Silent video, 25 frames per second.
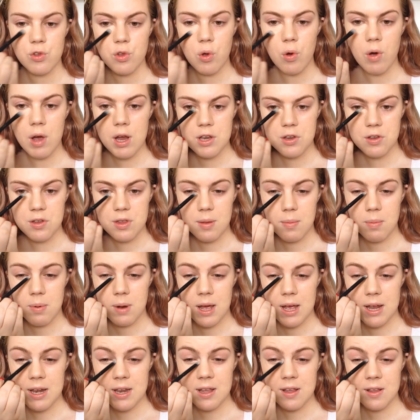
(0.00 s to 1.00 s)
So I just
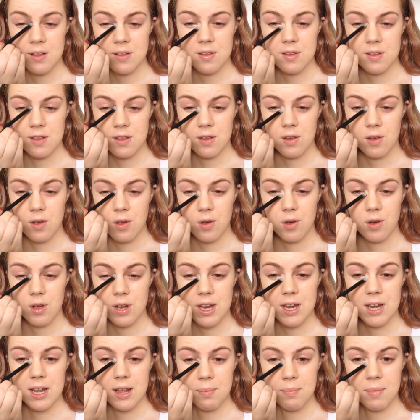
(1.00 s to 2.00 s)
apply this
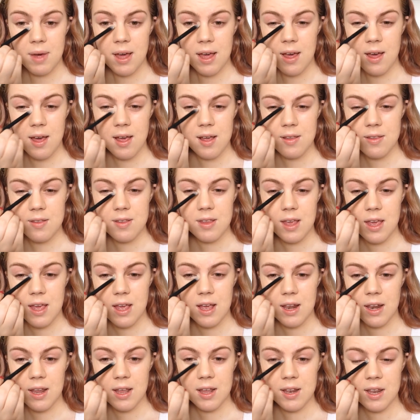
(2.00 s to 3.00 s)
underneath my eyes
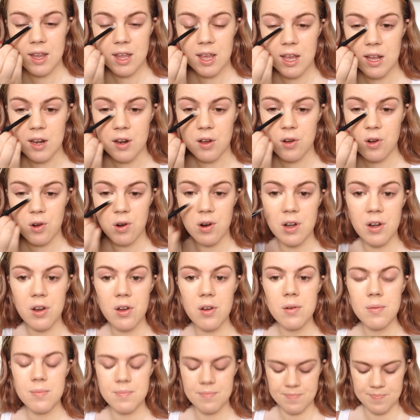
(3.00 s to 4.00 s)
and in the inner corner.